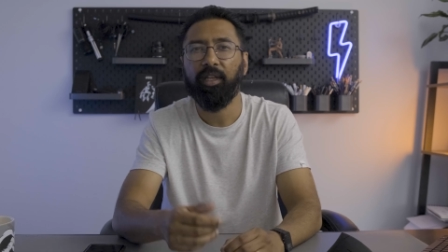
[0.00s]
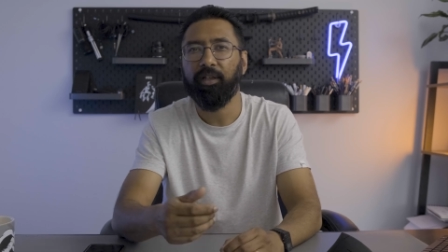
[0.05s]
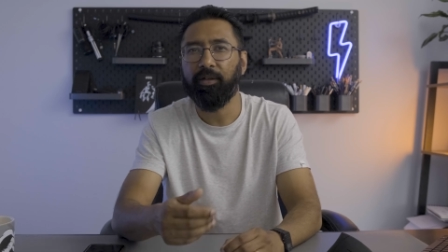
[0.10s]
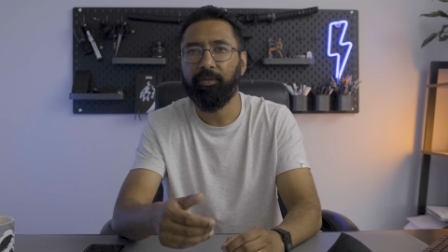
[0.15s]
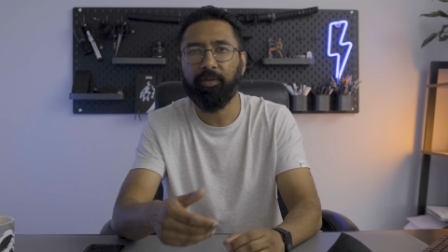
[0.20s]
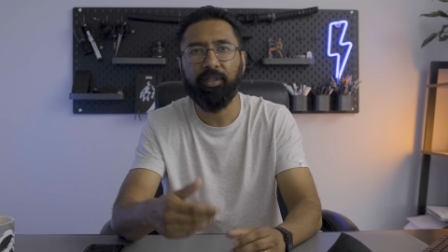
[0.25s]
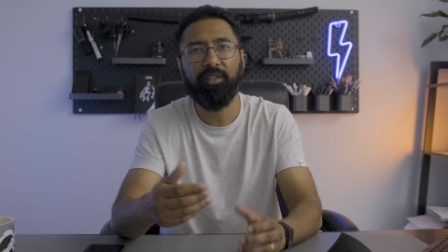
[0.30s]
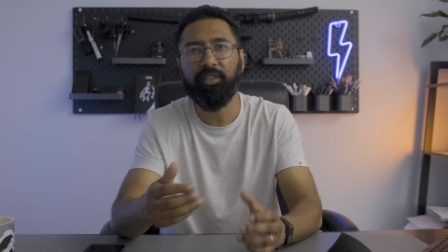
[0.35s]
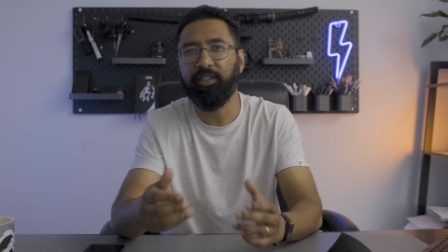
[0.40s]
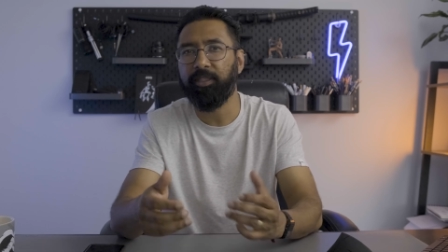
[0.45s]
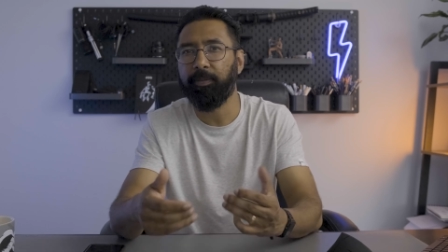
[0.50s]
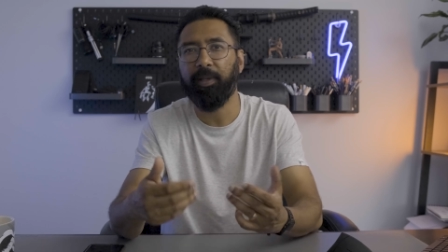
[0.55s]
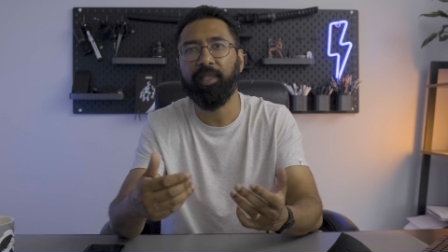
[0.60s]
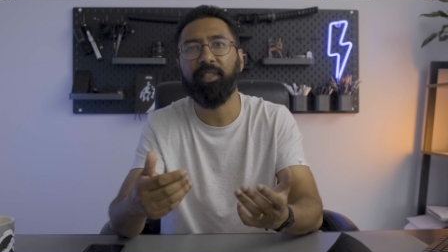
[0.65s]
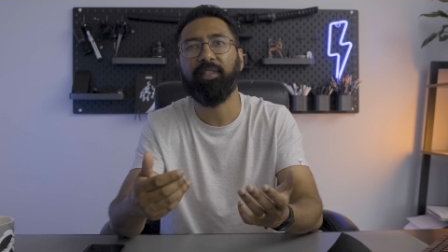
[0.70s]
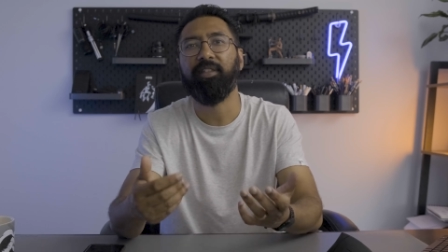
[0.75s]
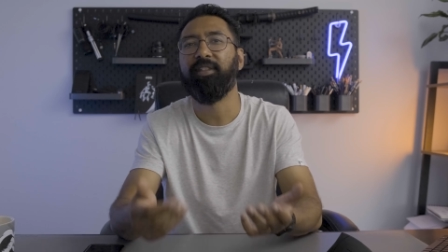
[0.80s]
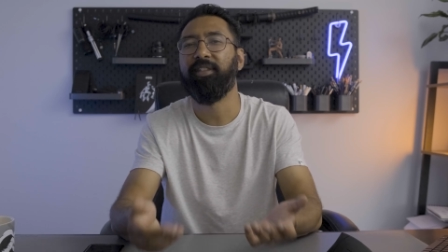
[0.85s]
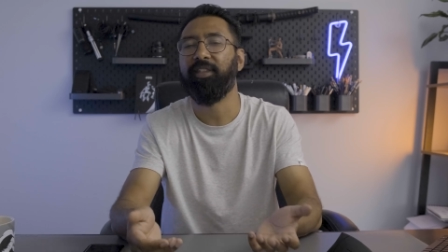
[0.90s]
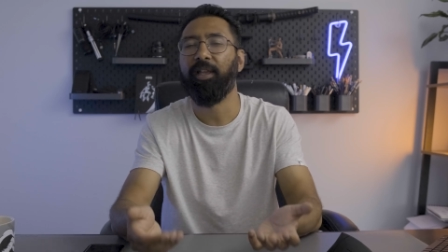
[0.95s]
once you
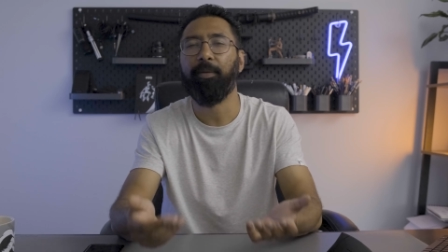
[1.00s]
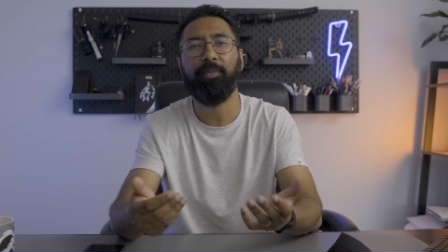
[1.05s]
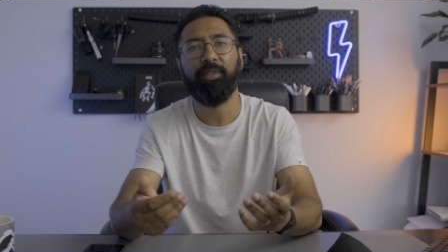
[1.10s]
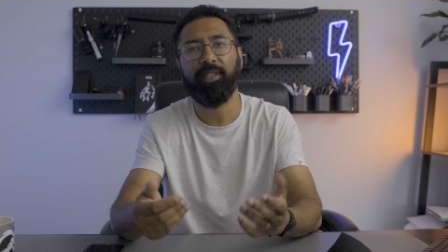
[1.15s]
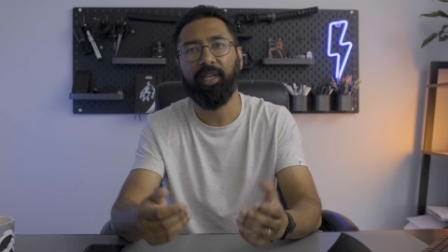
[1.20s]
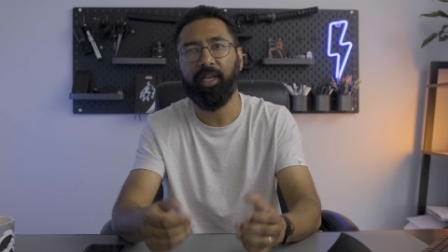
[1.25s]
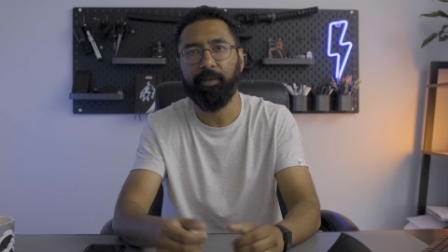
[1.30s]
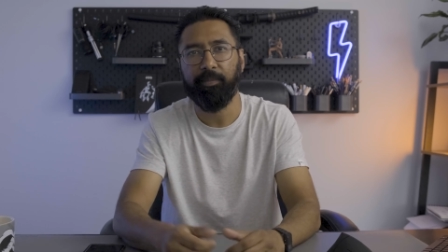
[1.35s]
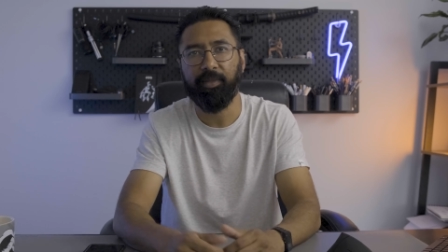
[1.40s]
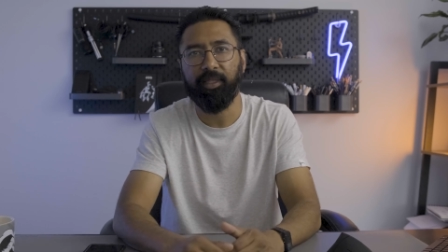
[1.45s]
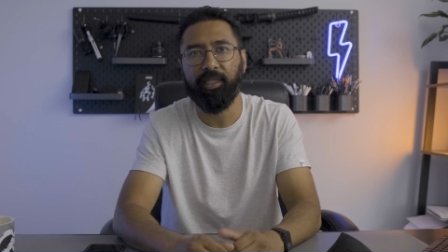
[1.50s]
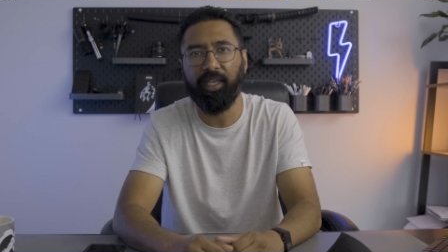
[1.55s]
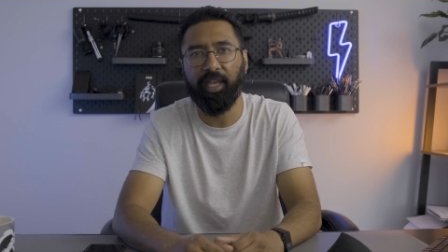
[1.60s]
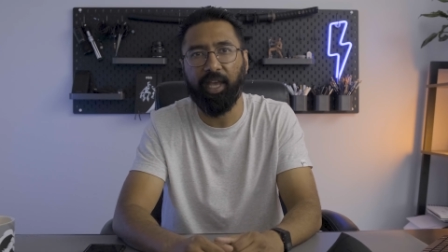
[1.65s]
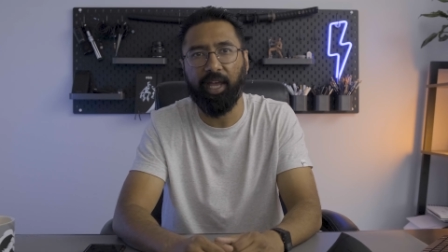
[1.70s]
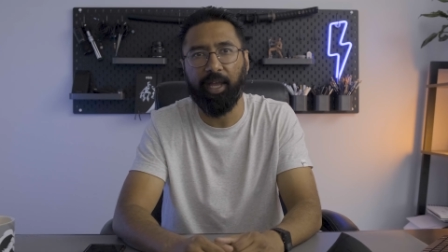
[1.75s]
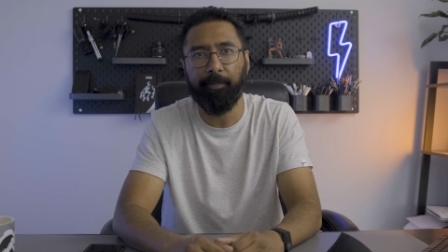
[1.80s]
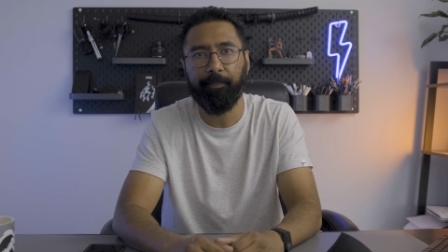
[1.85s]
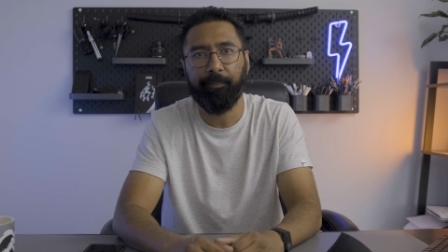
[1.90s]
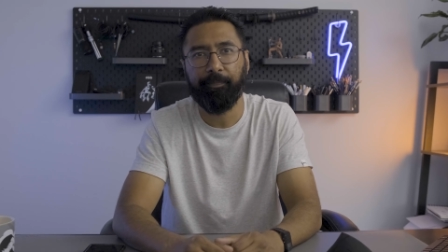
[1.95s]
spend some time in the
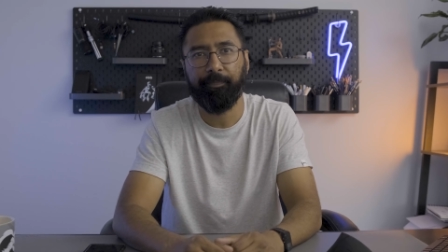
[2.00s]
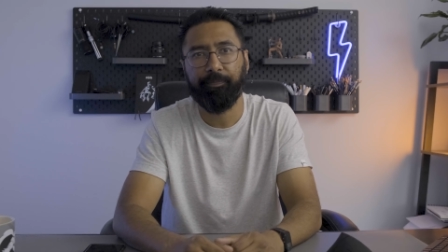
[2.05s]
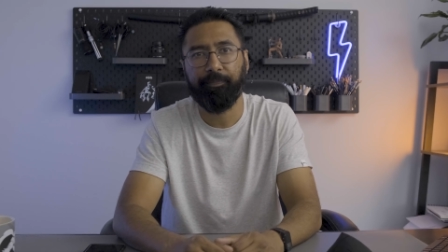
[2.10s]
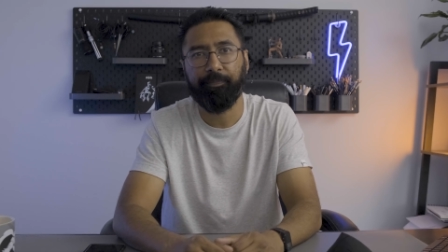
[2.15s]
app.